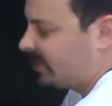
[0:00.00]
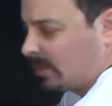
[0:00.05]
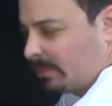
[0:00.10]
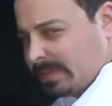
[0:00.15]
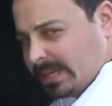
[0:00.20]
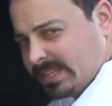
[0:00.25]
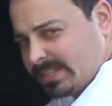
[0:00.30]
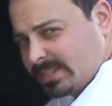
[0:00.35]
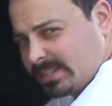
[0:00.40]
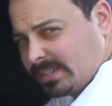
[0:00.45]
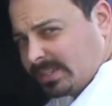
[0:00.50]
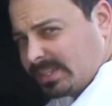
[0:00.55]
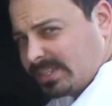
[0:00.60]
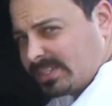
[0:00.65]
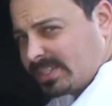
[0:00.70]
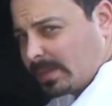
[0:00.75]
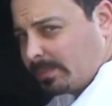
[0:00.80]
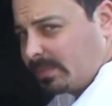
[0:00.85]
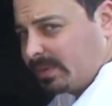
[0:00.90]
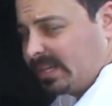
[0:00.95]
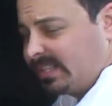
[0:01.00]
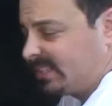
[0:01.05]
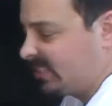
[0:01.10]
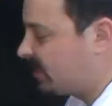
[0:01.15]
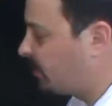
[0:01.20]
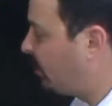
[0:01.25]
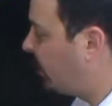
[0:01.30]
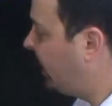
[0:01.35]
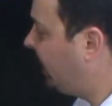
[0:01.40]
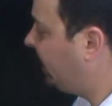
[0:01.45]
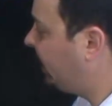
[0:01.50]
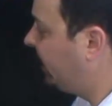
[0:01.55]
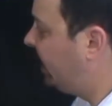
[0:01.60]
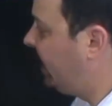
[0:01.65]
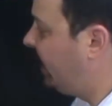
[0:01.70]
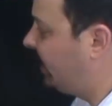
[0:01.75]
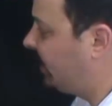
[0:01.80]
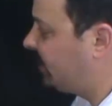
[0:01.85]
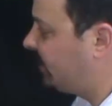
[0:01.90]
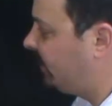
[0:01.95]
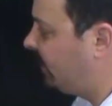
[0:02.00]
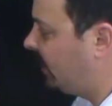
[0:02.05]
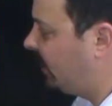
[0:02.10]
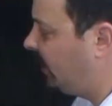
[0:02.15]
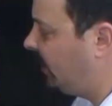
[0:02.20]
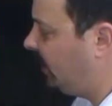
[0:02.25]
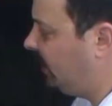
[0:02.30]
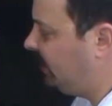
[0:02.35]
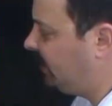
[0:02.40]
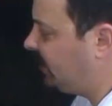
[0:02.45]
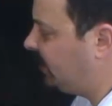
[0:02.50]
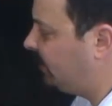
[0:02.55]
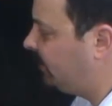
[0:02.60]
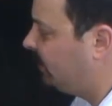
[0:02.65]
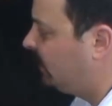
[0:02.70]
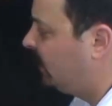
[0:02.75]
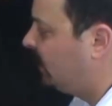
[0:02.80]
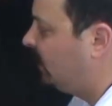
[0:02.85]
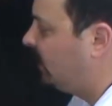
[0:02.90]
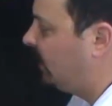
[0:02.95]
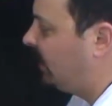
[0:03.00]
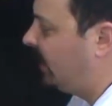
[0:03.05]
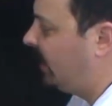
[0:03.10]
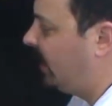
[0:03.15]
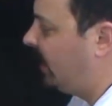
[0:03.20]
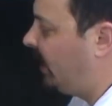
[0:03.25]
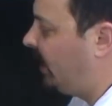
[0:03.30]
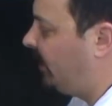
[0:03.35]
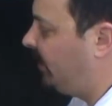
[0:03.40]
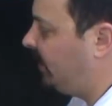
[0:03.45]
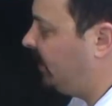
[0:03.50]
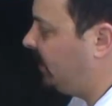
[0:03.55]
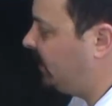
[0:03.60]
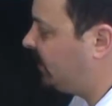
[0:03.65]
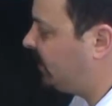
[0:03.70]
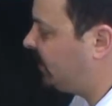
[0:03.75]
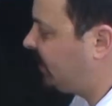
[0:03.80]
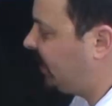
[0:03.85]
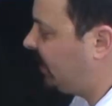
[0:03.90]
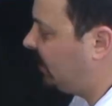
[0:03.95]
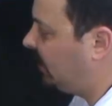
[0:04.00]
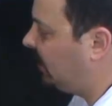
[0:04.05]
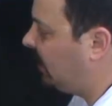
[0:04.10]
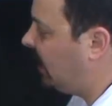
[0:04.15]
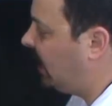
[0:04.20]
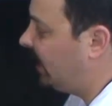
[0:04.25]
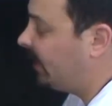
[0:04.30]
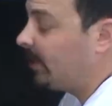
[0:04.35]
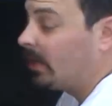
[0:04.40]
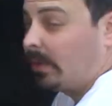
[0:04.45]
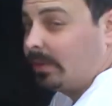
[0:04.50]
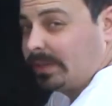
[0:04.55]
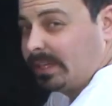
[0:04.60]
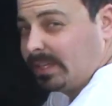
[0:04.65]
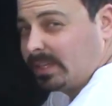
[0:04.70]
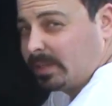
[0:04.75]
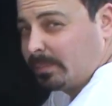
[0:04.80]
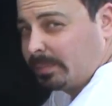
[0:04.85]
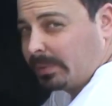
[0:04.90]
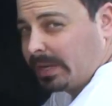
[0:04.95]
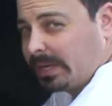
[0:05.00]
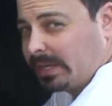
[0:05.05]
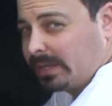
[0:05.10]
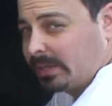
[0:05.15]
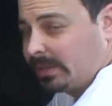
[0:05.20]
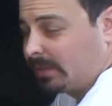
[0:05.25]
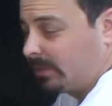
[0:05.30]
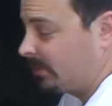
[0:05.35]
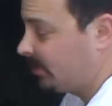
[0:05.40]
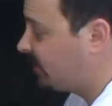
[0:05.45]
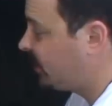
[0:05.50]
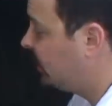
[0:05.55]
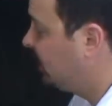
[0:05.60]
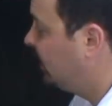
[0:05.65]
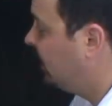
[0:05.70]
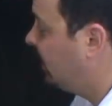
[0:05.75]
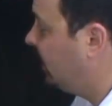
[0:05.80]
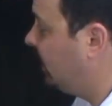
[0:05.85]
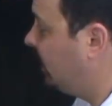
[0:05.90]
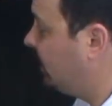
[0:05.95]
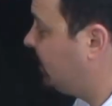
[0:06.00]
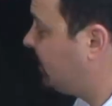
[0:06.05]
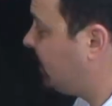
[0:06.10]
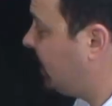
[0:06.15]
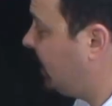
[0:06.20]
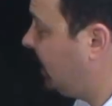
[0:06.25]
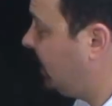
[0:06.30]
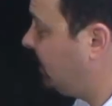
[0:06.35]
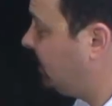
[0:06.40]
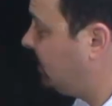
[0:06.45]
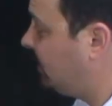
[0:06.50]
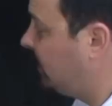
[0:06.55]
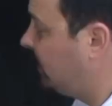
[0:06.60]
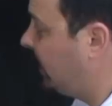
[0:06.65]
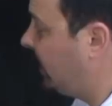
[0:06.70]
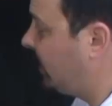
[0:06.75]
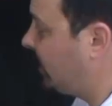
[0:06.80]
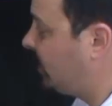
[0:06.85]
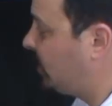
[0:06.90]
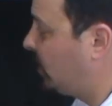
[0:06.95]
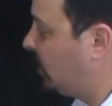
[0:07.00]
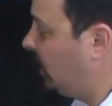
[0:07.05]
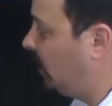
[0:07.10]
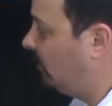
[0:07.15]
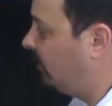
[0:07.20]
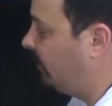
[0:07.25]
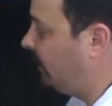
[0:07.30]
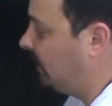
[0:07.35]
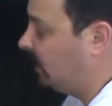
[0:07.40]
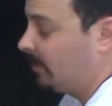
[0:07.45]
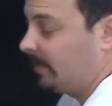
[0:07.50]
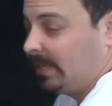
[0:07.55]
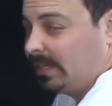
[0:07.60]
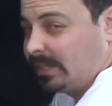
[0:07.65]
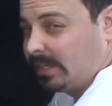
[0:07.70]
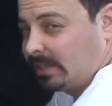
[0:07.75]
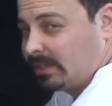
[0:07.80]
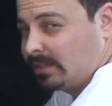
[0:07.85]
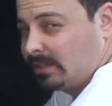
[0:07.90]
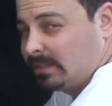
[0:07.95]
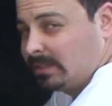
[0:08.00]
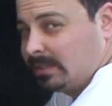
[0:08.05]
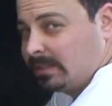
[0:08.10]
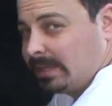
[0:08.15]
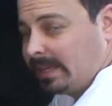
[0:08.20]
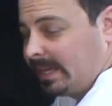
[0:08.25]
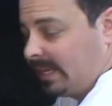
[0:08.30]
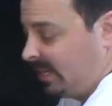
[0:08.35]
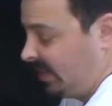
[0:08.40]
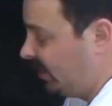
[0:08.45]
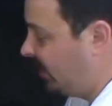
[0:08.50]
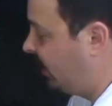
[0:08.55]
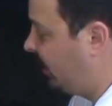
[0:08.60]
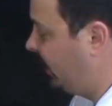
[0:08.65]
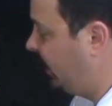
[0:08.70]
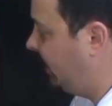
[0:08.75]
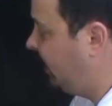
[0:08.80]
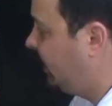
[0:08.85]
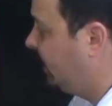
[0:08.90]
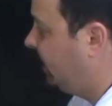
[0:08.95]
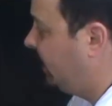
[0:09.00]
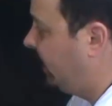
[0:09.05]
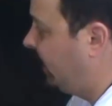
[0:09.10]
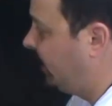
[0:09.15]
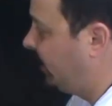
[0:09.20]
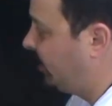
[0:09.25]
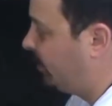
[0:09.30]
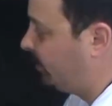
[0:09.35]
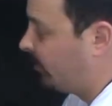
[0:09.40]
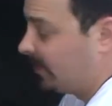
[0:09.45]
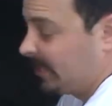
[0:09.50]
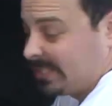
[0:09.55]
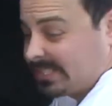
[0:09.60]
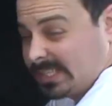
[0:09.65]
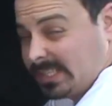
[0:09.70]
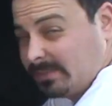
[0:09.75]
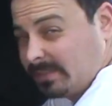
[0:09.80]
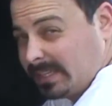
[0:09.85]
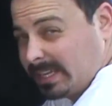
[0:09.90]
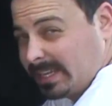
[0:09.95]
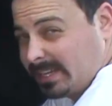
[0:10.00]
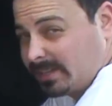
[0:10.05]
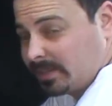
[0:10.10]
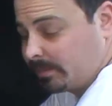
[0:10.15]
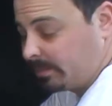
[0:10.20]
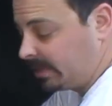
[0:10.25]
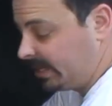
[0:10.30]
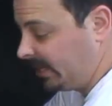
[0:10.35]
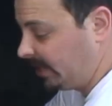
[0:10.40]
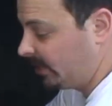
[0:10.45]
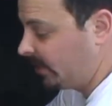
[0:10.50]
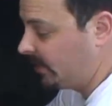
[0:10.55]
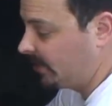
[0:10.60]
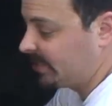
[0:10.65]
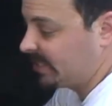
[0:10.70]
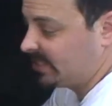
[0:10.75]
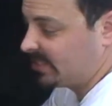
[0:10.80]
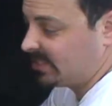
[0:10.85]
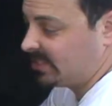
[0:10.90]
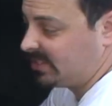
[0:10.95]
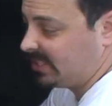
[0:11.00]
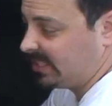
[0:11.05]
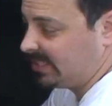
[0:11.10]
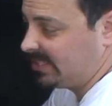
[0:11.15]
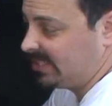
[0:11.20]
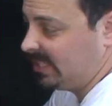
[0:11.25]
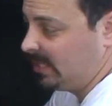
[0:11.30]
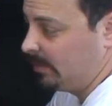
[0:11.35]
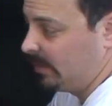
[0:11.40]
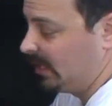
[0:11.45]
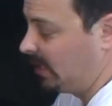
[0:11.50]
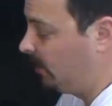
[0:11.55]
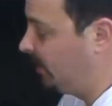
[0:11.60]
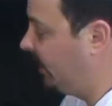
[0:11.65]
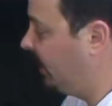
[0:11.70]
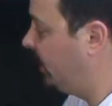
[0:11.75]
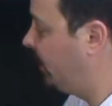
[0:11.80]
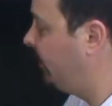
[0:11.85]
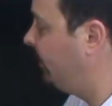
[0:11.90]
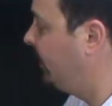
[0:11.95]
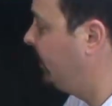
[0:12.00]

so basically to separate this brake line, it's very easy. The steel line going into the brake hose is got a 12mm end on it, and the receiving end of the brake hose has a 16mm.